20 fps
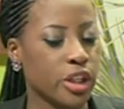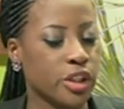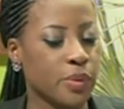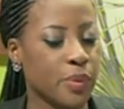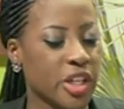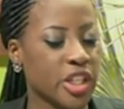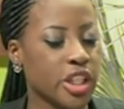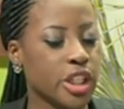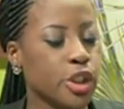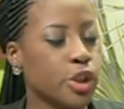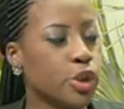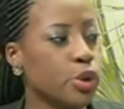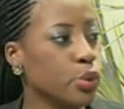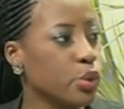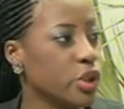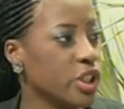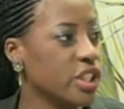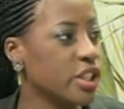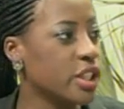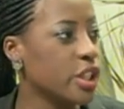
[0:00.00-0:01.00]
especially
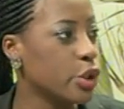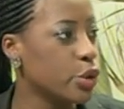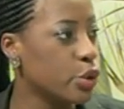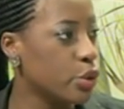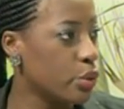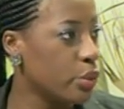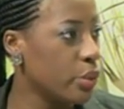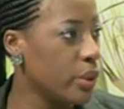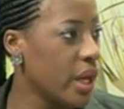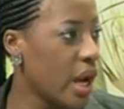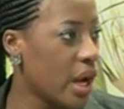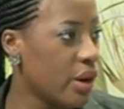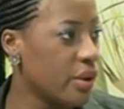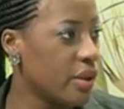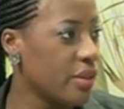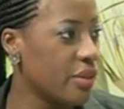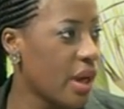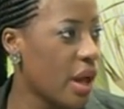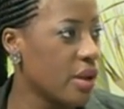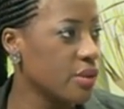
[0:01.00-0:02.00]
students, the
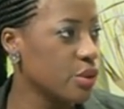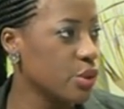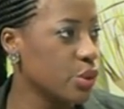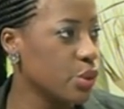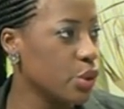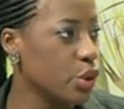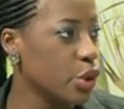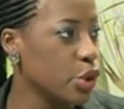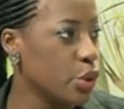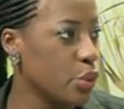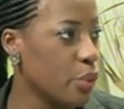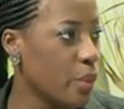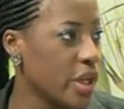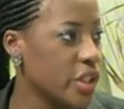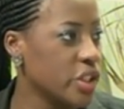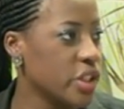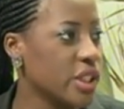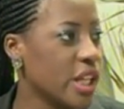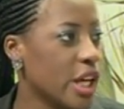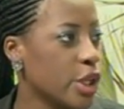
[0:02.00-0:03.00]
300,000 students you
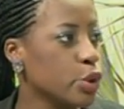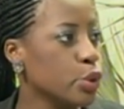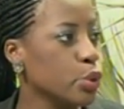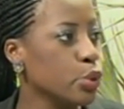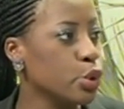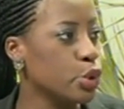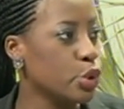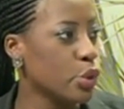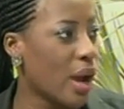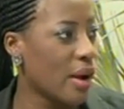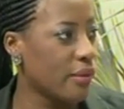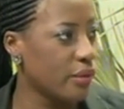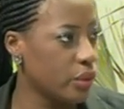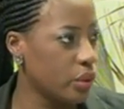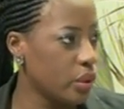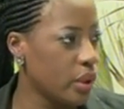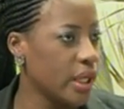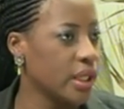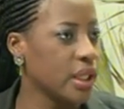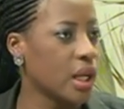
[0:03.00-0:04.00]
mentioned that do
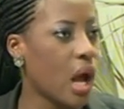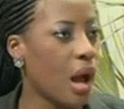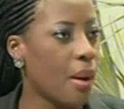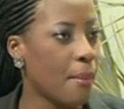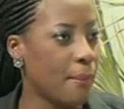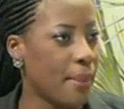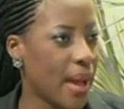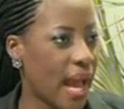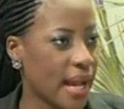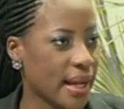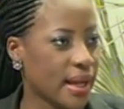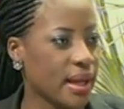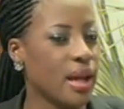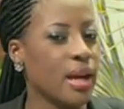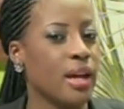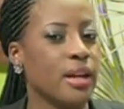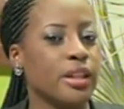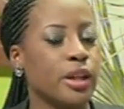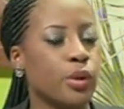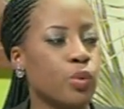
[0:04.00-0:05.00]
travel and yeah. come back, mm
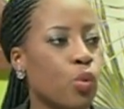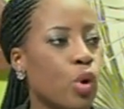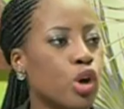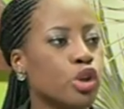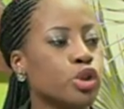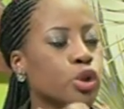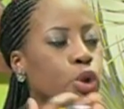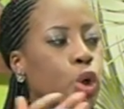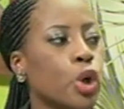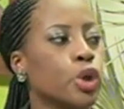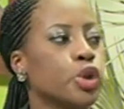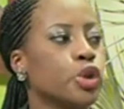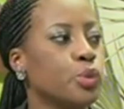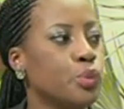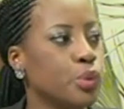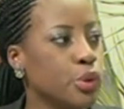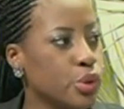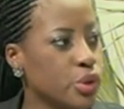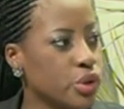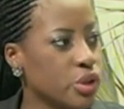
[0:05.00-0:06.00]
-hmm. they want to
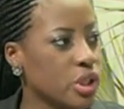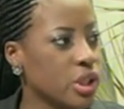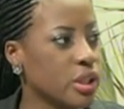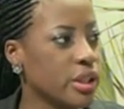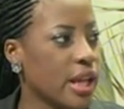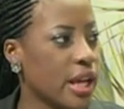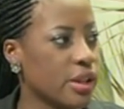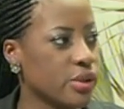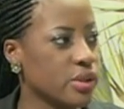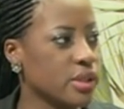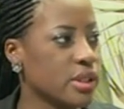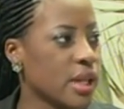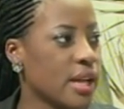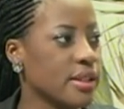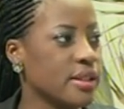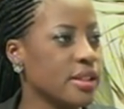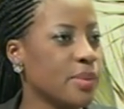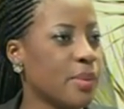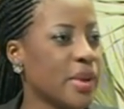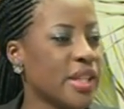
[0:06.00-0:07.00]
contribute to their
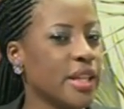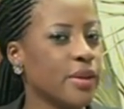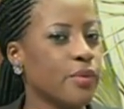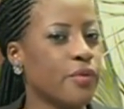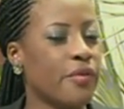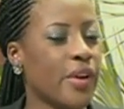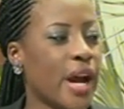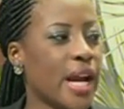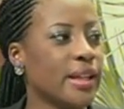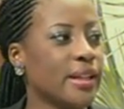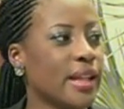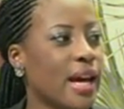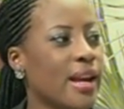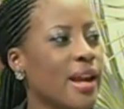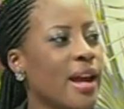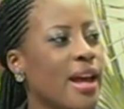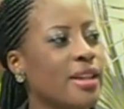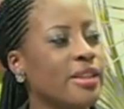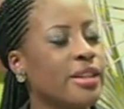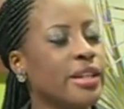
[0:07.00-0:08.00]
societies, but yeah. they find that
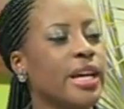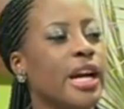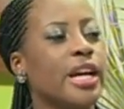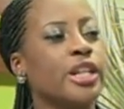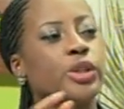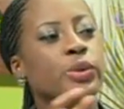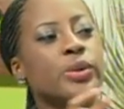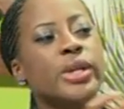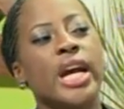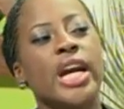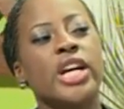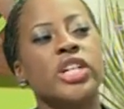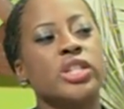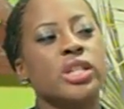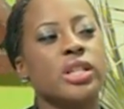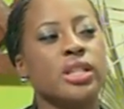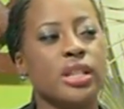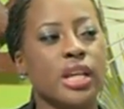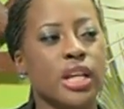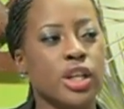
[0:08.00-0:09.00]
the
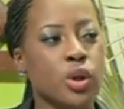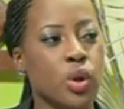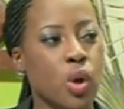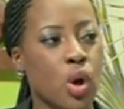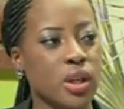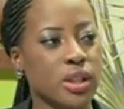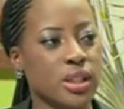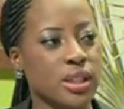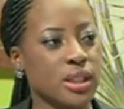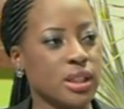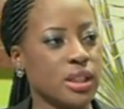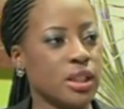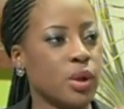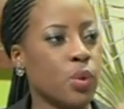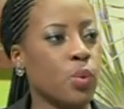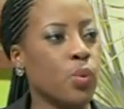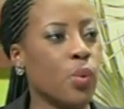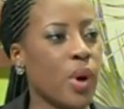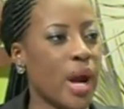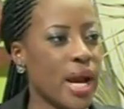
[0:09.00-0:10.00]
education they got in
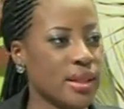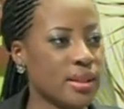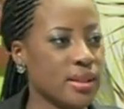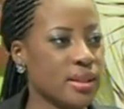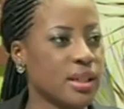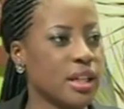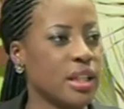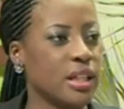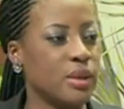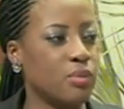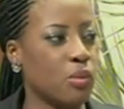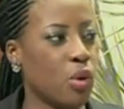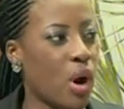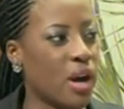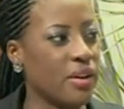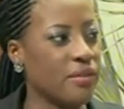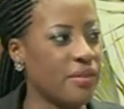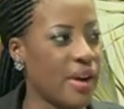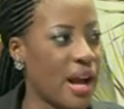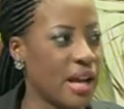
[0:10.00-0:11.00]
the West and in yeah. more
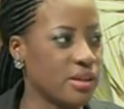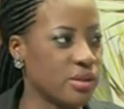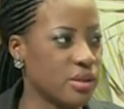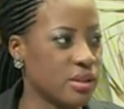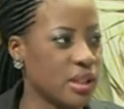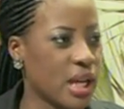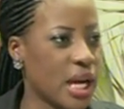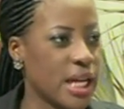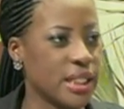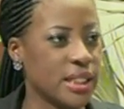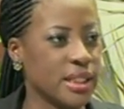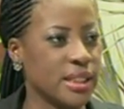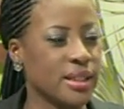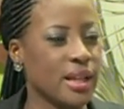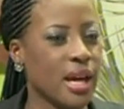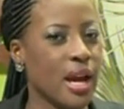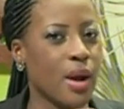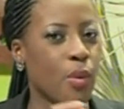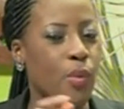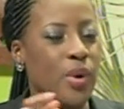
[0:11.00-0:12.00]
advanced societies,
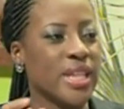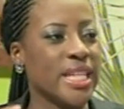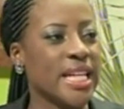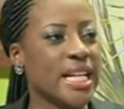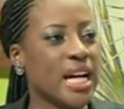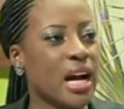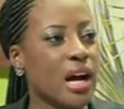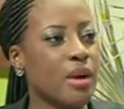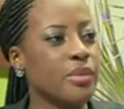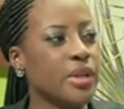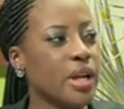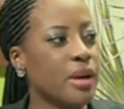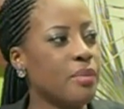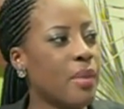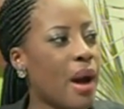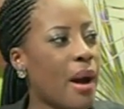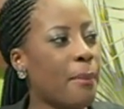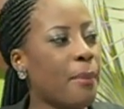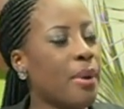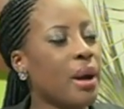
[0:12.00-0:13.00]
when they come here,
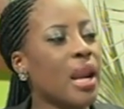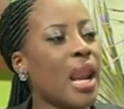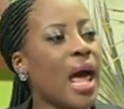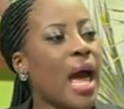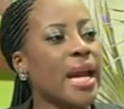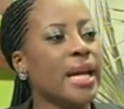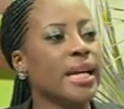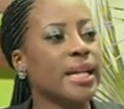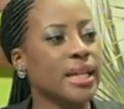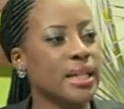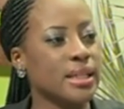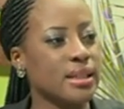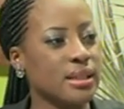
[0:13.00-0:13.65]
applying it